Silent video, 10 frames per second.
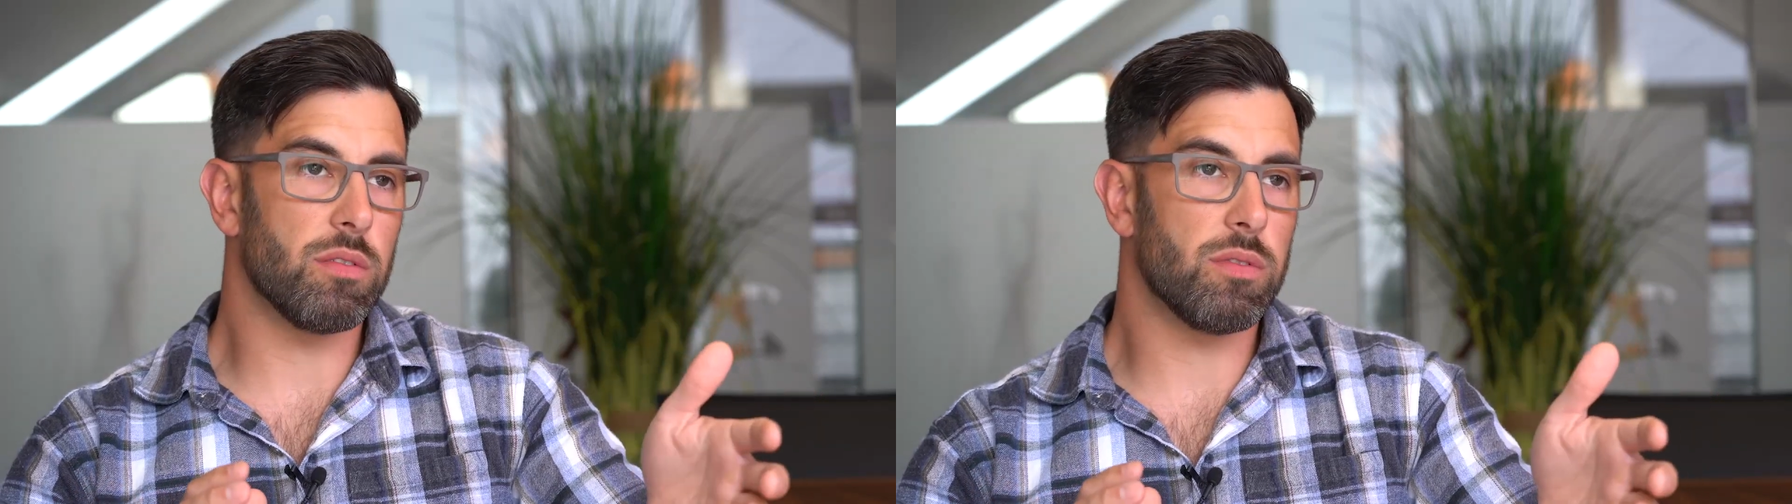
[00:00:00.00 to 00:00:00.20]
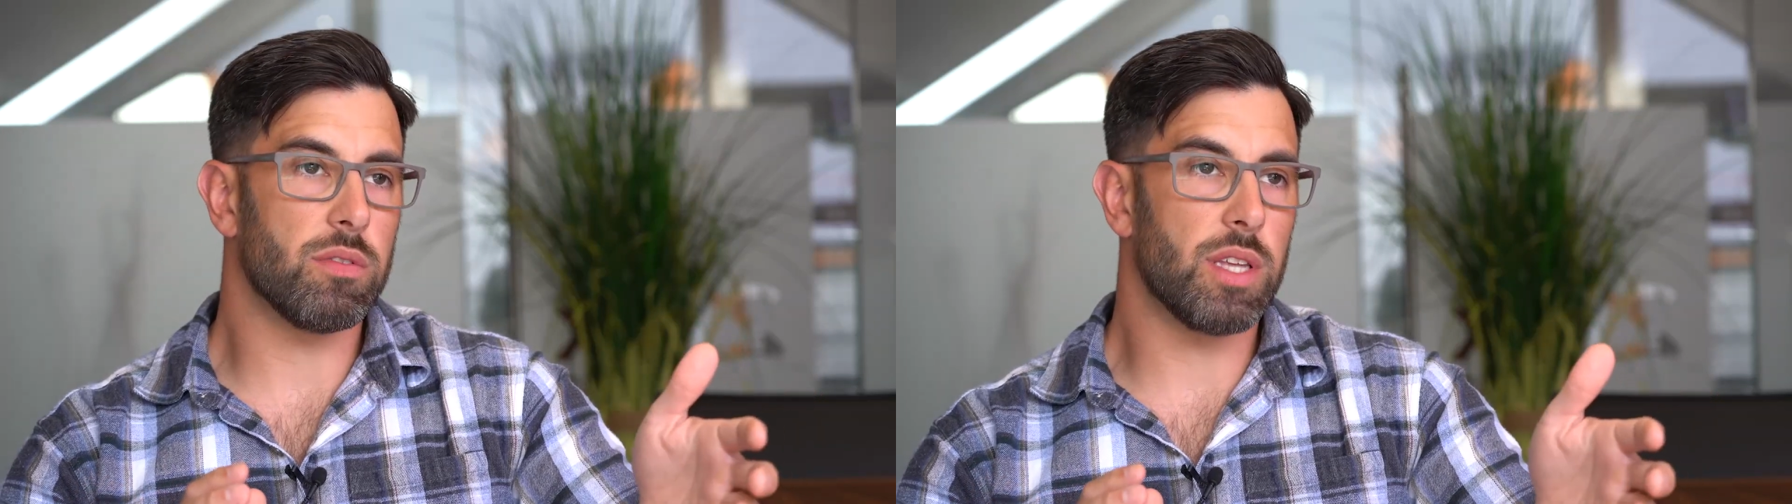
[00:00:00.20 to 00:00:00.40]

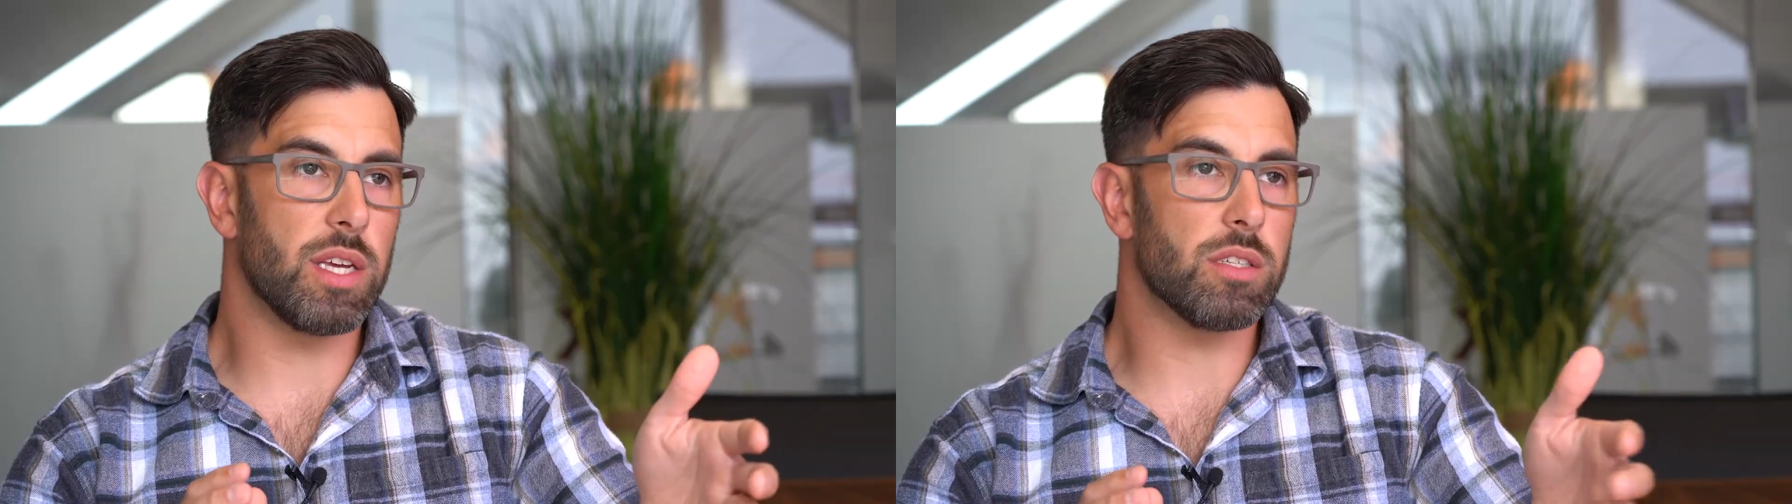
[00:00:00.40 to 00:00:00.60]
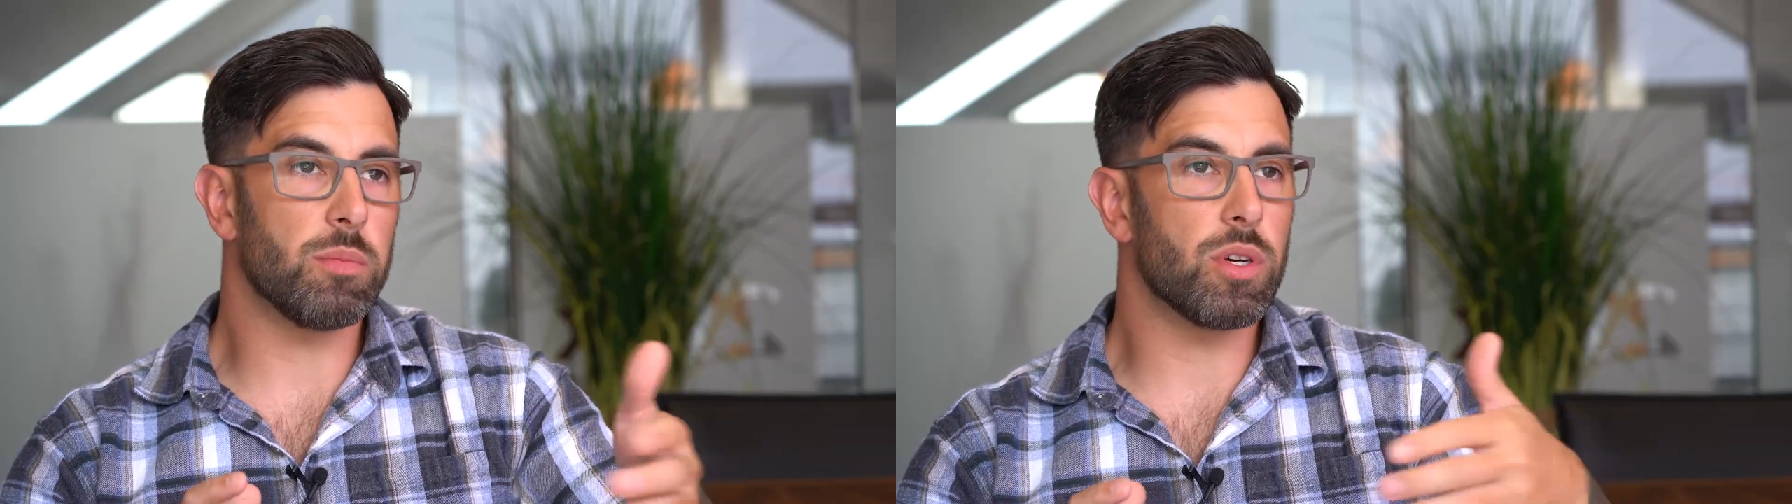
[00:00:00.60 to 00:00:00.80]
of
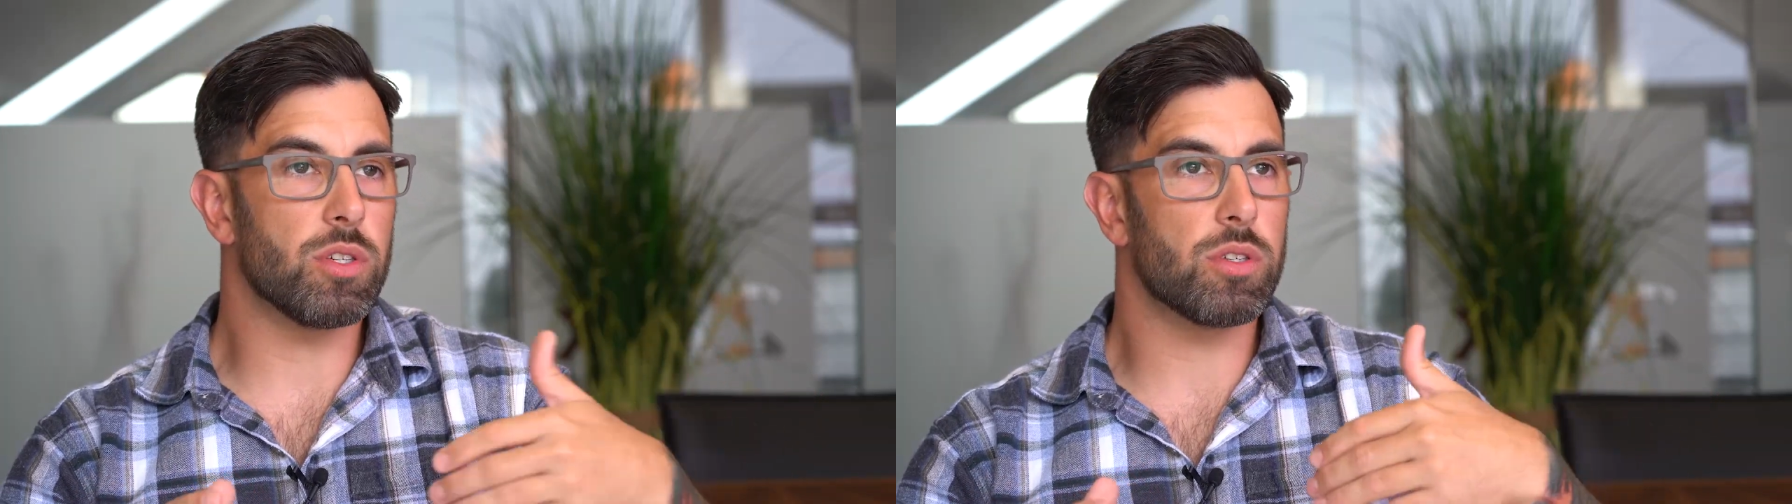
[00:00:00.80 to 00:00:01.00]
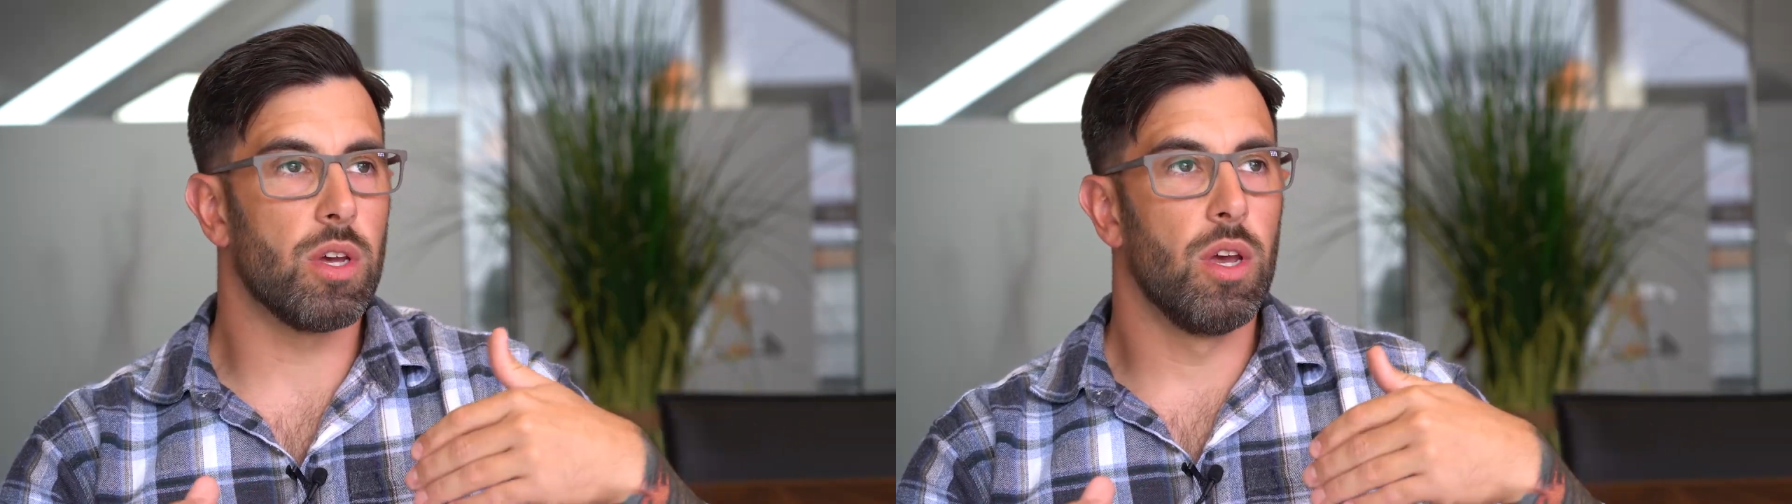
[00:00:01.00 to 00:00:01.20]
data,
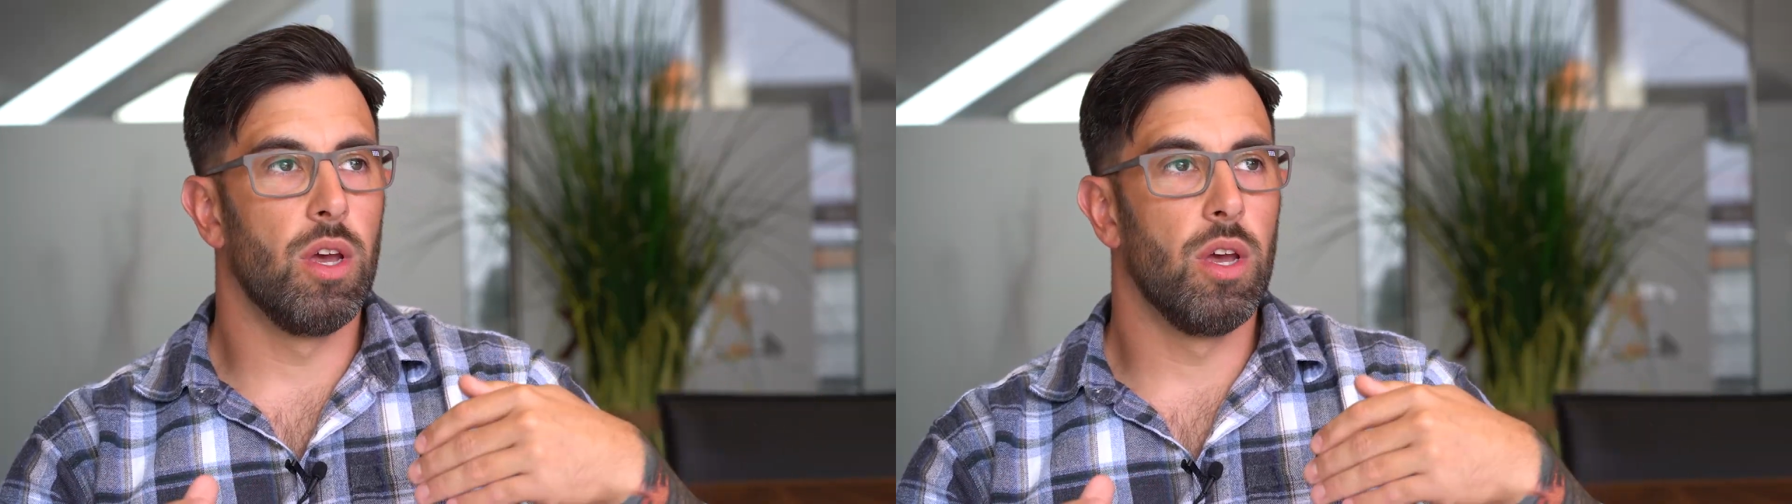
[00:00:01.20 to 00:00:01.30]
because,